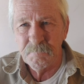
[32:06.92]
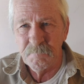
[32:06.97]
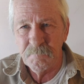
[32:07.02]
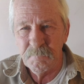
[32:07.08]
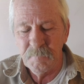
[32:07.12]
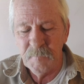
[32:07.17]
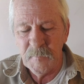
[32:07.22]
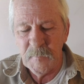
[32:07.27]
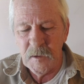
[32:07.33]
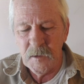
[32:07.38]

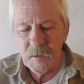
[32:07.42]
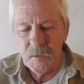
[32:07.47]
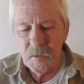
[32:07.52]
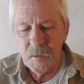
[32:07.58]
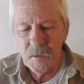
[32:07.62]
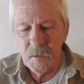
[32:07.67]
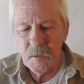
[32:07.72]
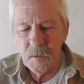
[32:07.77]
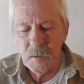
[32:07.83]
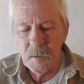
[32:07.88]

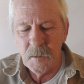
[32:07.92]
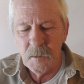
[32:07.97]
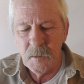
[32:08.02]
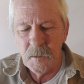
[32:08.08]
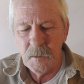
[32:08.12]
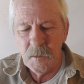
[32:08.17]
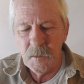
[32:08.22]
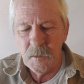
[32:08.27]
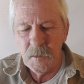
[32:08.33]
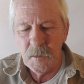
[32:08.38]

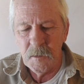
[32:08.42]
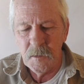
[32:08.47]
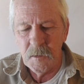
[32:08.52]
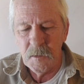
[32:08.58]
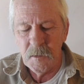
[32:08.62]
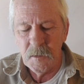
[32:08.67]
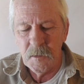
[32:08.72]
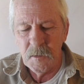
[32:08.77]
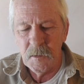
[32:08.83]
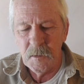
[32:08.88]

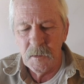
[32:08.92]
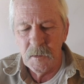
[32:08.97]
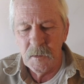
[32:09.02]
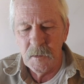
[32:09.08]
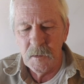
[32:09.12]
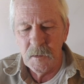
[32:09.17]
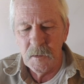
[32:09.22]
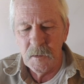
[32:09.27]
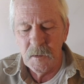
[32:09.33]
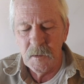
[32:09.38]

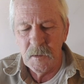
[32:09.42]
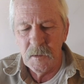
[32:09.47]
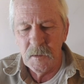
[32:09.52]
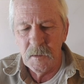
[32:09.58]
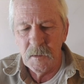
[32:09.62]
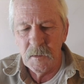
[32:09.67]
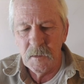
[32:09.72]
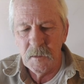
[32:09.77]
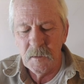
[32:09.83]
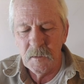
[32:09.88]

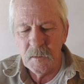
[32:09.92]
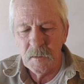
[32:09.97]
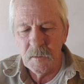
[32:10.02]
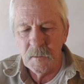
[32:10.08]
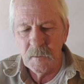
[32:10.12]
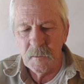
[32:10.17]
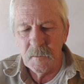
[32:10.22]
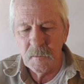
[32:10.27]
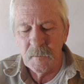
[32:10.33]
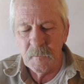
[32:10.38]

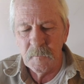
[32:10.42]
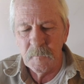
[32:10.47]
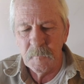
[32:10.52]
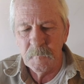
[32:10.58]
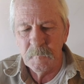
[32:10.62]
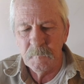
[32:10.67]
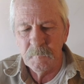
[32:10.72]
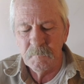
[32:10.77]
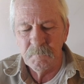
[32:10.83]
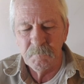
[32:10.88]

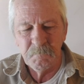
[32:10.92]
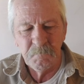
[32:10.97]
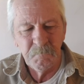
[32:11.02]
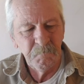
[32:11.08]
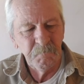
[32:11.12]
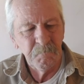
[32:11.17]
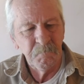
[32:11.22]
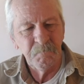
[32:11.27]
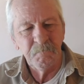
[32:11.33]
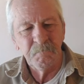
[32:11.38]

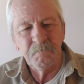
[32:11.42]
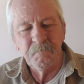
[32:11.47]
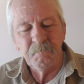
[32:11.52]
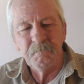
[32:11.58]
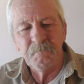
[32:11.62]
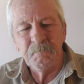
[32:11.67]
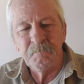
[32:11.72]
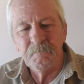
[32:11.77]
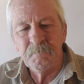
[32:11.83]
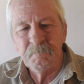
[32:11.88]

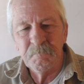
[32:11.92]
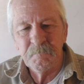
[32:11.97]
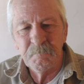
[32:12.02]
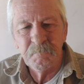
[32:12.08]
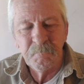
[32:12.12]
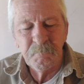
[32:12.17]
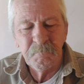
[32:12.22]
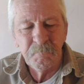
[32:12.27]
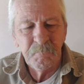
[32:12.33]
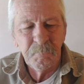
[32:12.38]

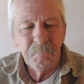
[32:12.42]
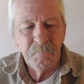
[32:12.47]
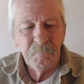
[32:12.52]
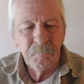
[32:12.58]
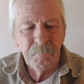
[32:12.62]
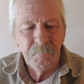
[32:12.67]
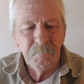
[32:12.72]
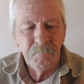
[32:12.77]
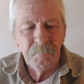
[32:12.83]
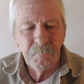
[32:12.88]

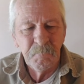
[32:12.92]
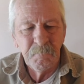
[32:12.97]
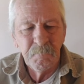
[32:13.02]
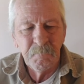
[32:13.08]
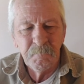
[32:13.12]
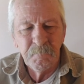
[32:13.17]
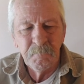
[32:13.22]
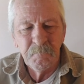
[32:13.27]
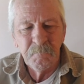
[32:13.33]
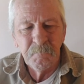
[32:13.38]

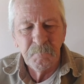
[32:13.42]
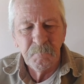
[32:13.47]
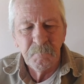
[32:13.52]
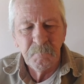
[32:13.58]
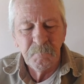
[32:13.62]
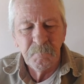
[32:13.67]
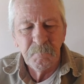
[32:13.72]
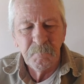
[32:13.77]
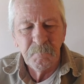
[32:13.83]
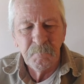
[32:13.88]

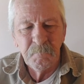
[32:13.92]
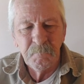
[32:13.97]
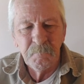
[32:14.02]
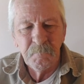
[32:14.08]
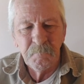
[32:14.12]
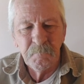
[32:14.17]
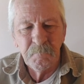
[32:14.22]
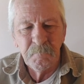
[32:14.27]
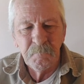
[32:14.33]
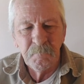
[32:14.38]

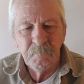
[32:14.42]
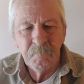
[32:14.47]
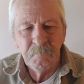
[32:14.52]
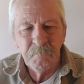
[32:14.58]
Nobody speaks.